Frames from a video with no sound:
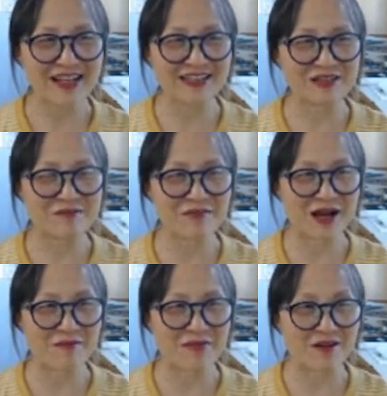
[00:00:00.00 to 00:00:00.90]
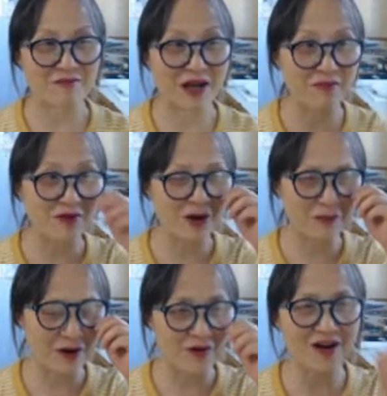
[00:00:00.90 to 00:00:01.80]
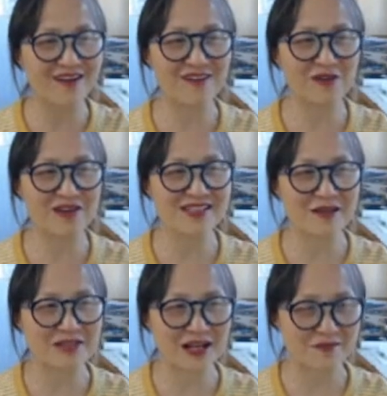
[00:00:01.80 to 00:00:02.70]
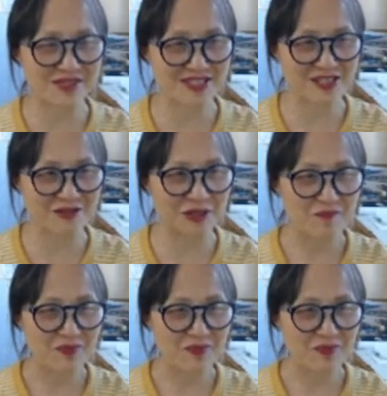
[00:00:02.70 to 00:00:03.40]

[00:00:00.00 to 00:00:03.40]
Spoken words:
And my mom, or sometimes to